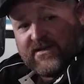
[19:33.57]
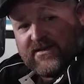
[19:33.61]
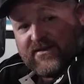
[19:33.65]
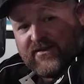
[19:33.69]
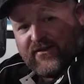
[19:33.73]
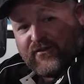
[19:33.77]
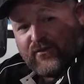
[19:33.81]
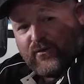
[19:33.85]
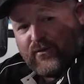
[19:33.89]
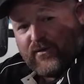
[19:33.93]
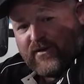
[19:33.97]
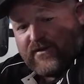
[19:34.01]

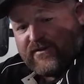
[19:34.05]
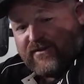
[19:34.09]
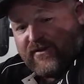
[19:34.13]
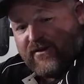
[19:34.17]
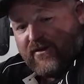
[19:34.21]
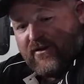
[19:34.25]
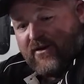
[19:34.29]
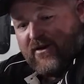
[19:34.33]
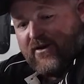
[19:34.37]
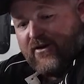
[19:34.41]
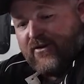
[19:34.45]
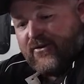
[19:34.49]
There's all these
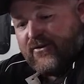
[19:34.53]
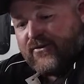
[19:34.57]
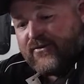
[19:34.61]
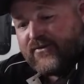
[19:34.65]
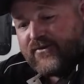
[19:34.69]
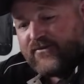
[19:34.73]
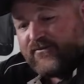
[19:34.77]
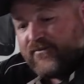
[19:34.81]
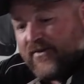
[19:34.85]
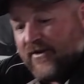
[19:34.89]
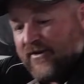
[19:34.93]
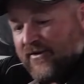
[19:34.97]
little
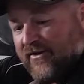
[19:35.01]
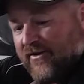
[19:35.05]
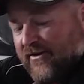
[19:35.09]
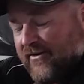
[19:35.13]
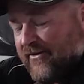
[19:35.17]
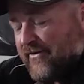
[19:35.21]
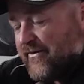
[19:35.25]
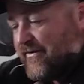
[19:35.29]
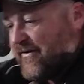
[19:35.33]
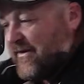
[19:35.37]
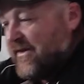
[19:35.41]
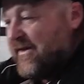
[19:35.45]
holes, vent
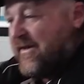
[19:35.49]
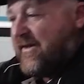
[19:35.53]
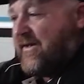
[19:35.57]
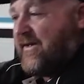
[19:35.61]
holes,